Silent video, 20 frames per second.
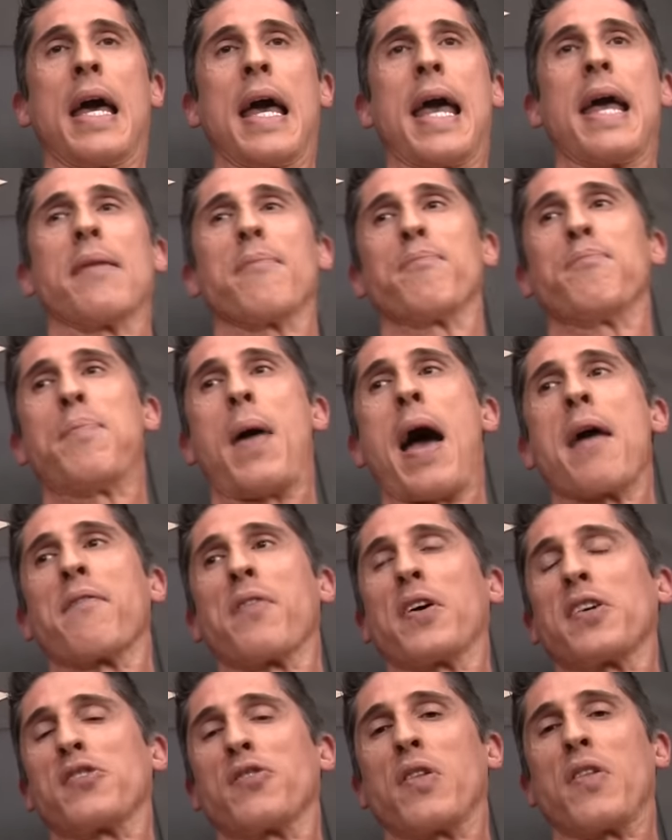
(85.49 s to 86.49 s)
It, by
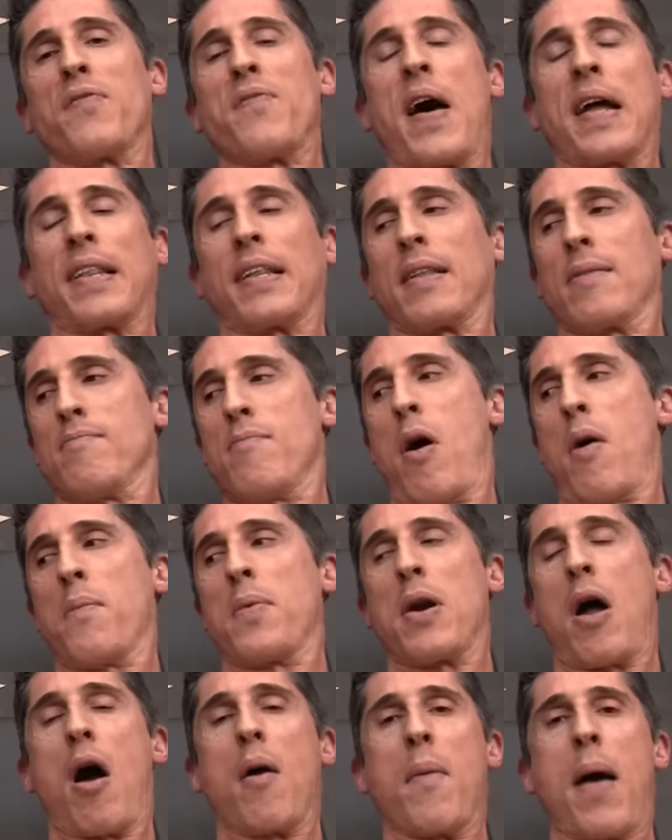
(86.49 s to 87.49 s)
virtue of the fact that the
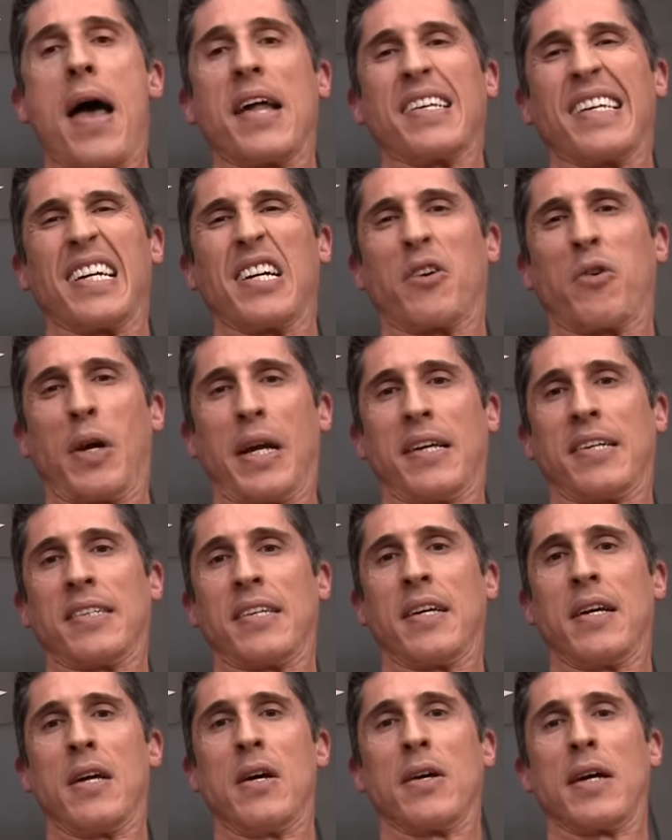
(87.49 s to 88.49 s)
moment arm has
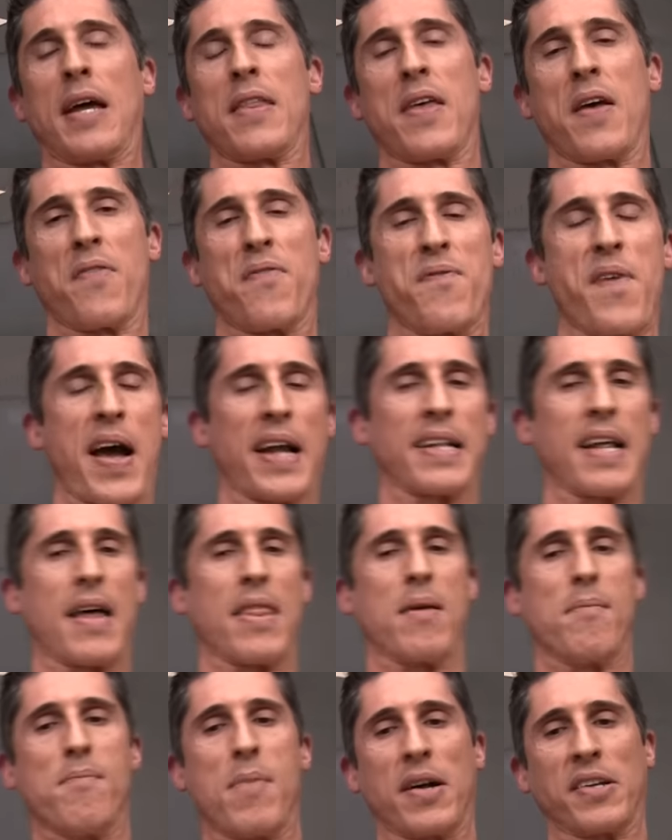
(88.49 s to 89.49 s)
increased. Okay, the effect
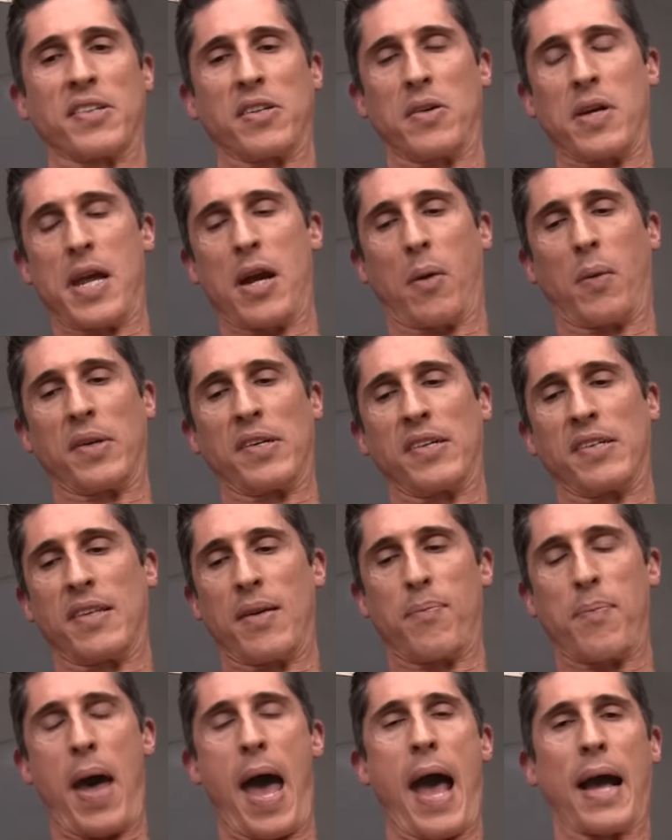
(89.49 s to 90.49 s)
on the muscle here, which is
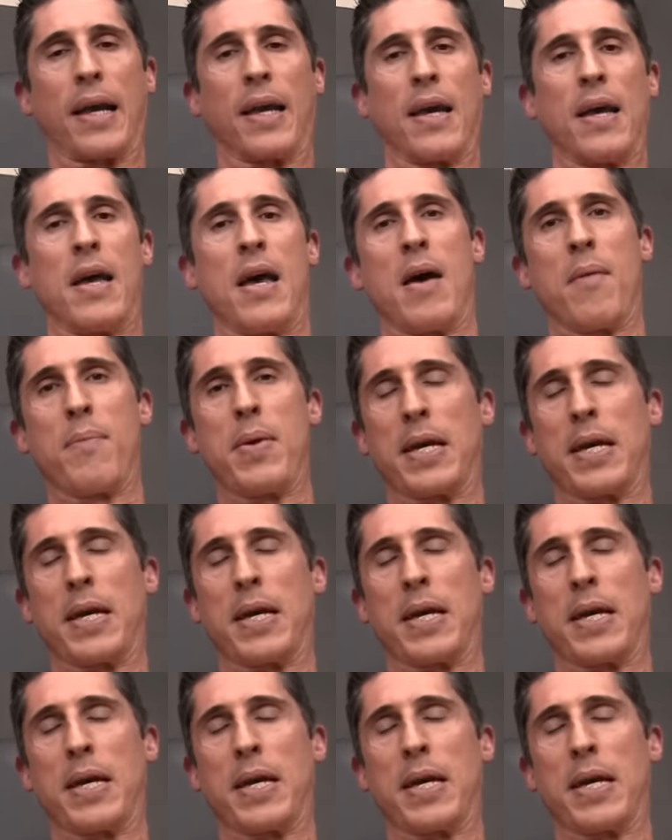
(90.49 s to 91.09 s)
the pec,